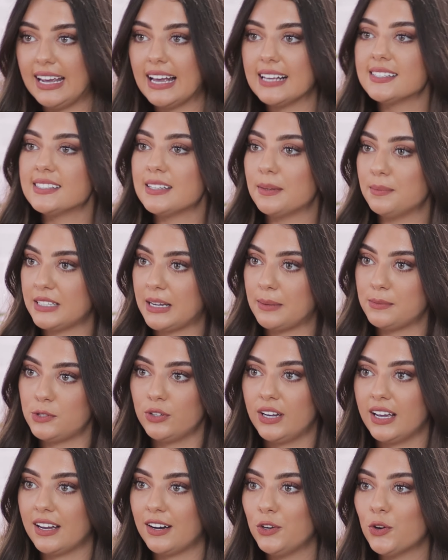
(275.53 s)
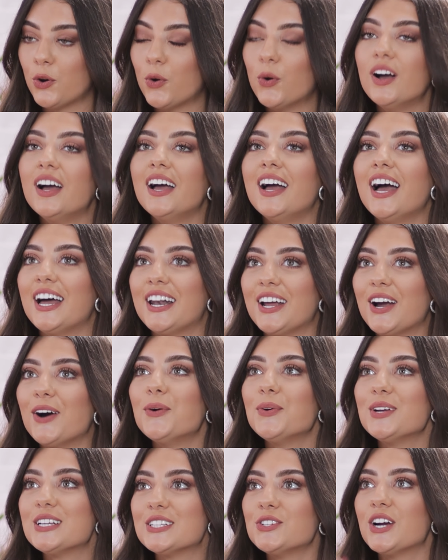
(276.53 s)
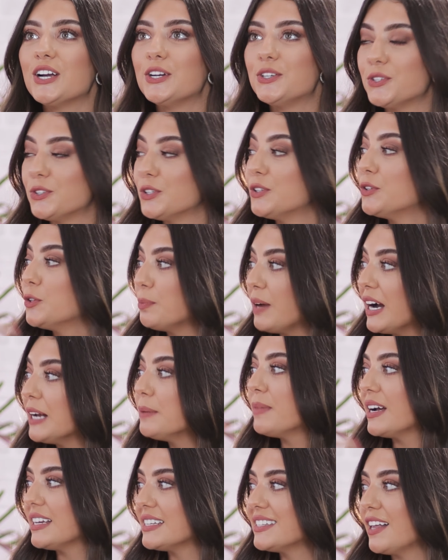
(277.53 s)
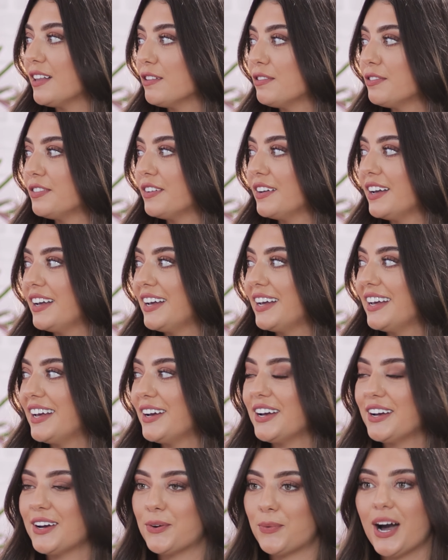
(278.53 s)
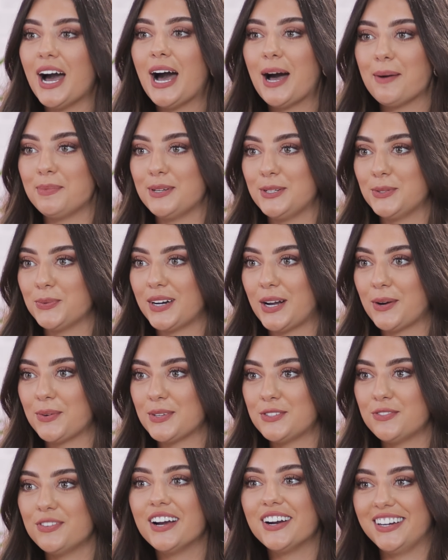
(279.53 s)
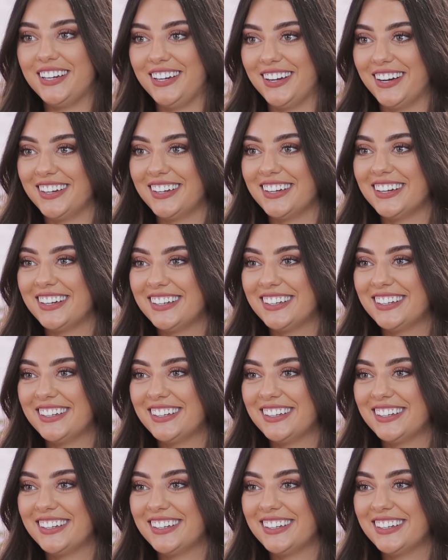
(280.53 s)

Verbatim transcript: a yes, sometimes you get a no. And I always try to remind myself uh, what happened when I was very young.